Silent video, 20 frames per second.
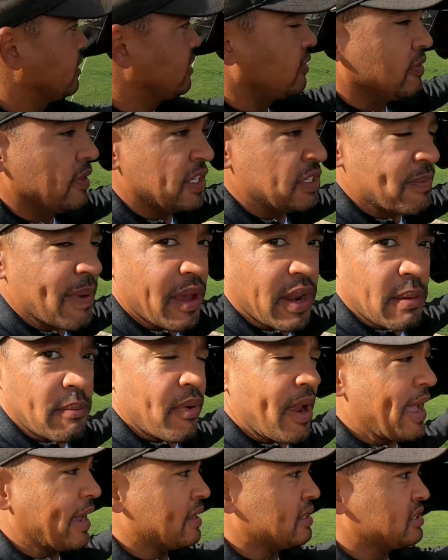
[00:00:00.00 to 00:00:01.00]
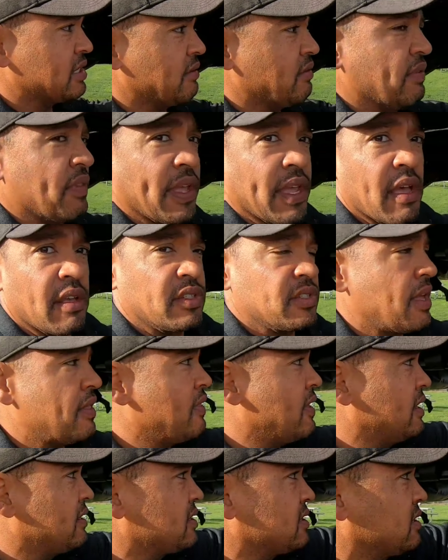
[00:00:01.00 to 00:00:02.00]
These mounting brackets and everything else on
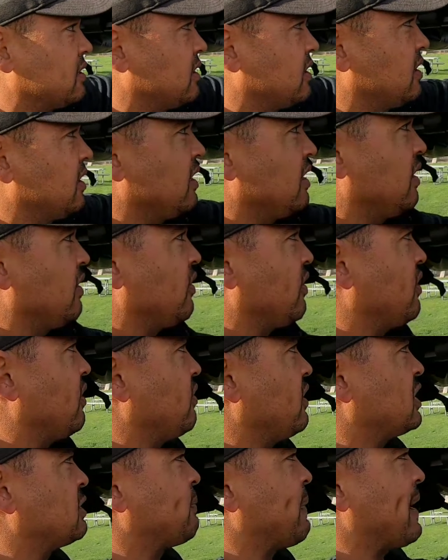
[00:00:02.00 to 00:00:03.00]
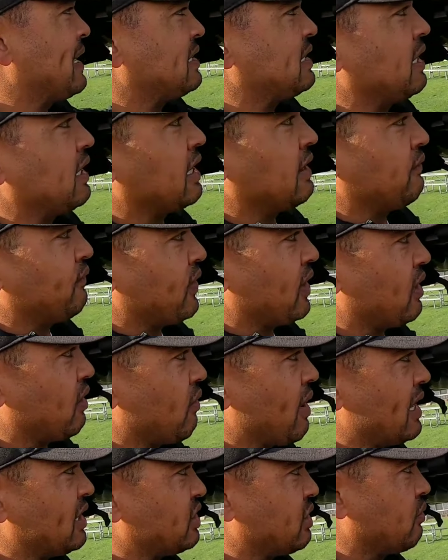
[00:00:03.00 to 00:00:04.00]
this, the spacing and
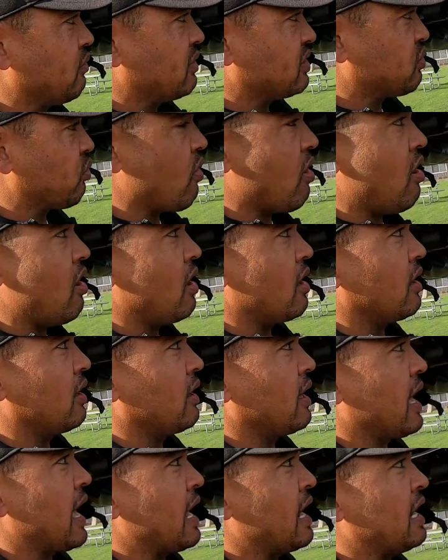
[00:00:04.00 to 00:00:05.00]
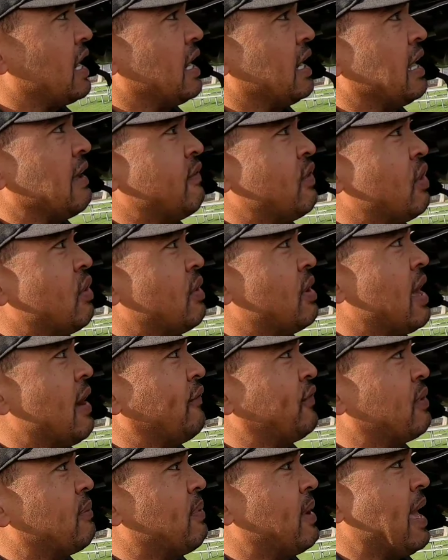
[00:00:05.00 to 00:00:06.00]
configuration was wrong, and it didn't give you enough
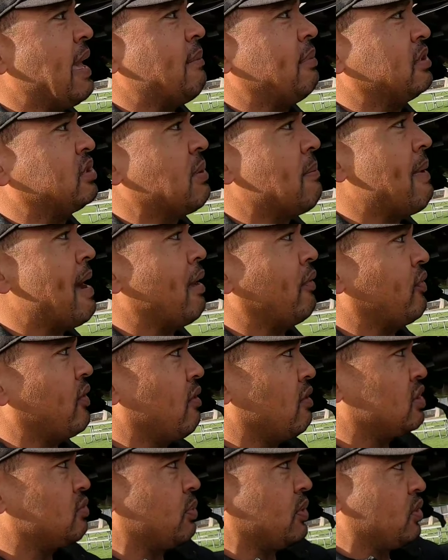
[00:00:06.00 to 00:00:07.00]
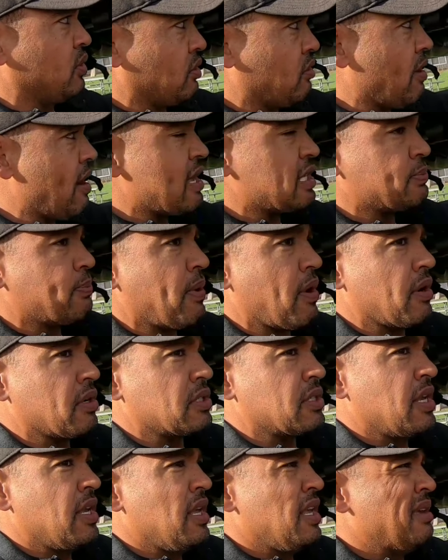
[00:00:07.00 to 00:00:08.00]
to be able to mount those with the crossbars,
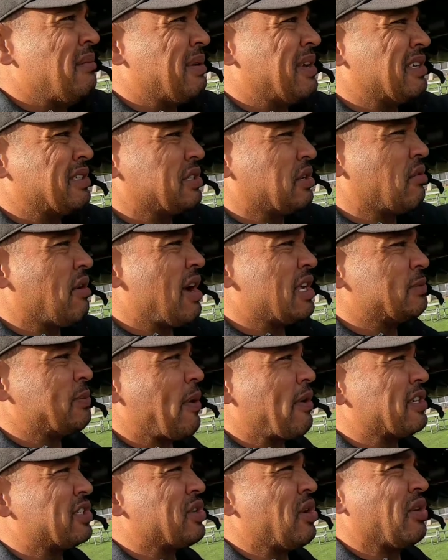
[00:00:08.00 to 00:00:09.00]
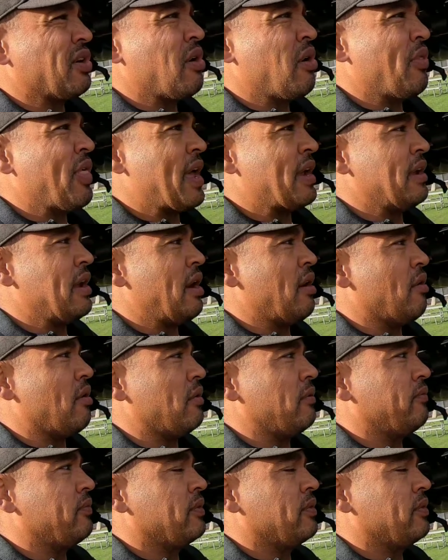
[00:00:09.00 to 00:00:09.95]
because the crossbars don't go that narrow.